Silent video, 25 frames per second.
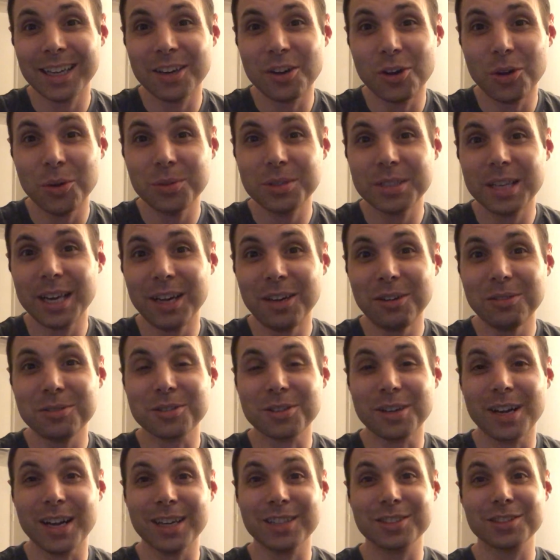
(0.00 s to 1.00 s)
And
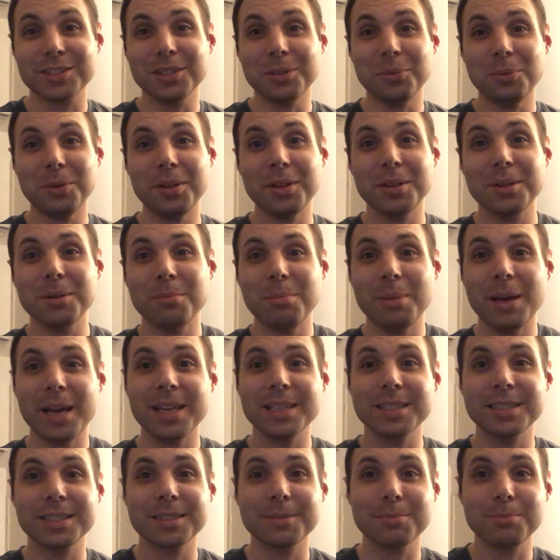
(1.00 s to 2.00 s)
hotels are actually one of the
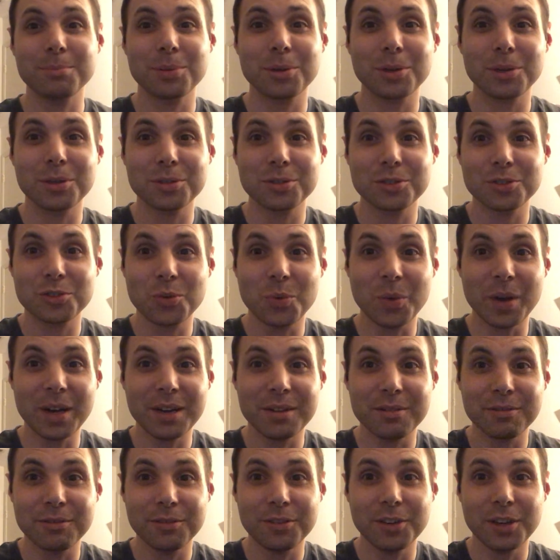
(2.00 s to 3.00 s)
best per
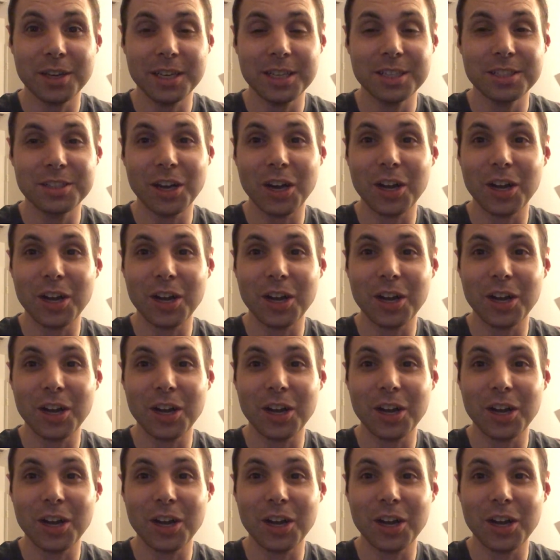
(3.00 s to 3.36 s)
square foot,